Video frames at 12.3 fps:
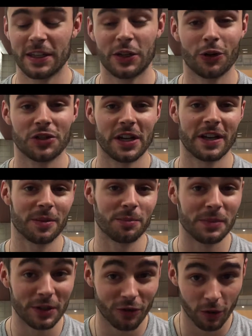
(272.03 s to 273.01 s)
ketogenic
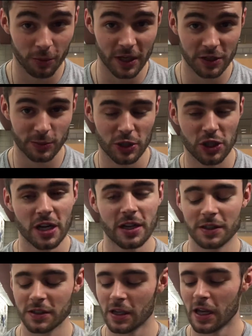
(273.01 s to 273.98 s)
meal replacement
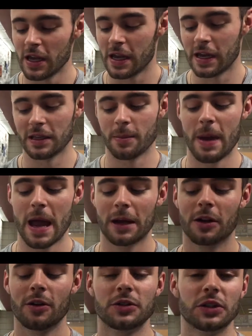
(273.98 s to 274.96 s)
shakes, and the
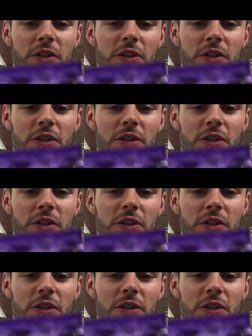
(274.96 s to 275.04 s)
macros